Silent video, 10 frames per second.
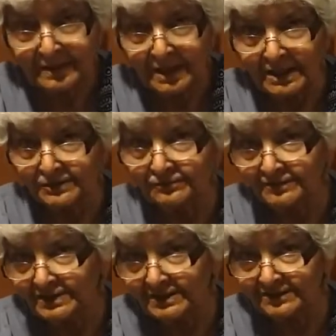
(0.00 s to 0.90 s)

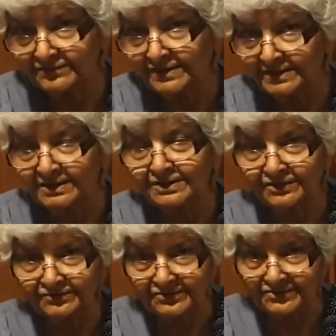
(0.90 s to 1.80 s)
Ayurveda is the
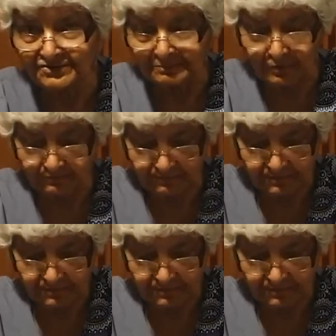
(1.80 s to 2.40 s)
Indian system of